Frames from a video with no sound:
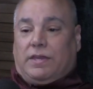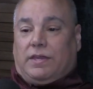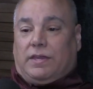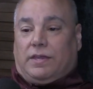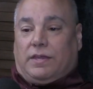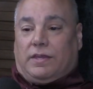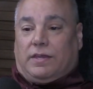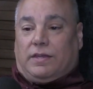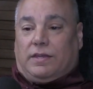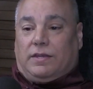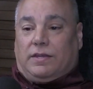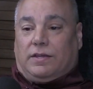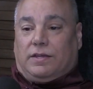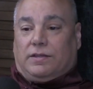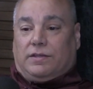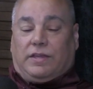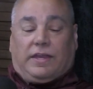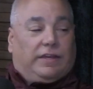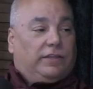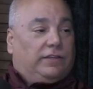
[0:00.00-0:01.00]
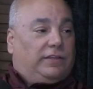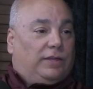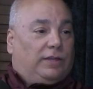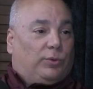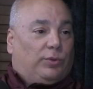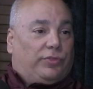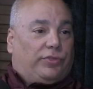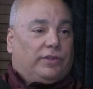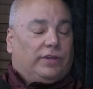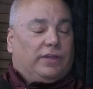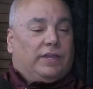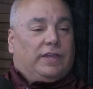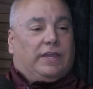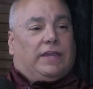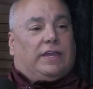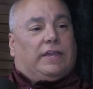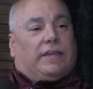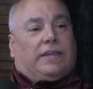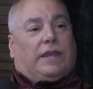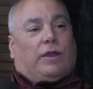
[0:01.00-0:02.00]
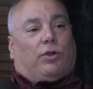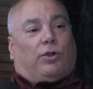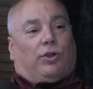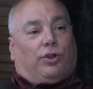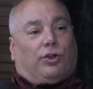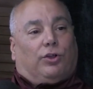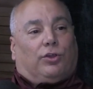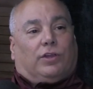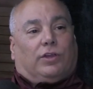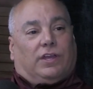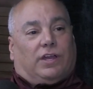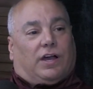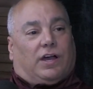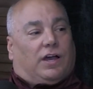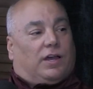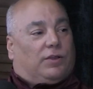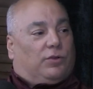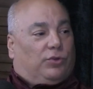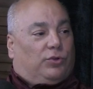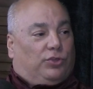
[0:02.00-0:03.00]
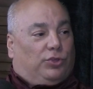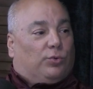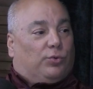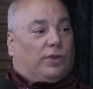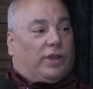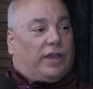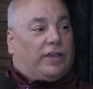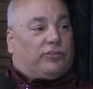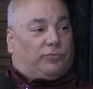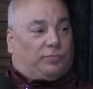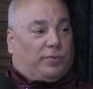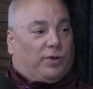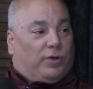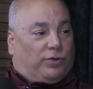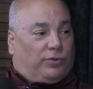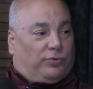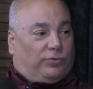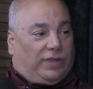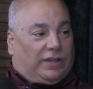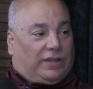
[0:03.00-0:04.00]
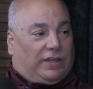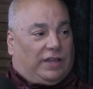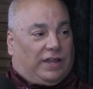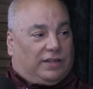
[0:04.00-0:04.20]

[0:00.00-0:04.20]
And you had to deal with it. Now, early on, you and I spoke, because we had a lot of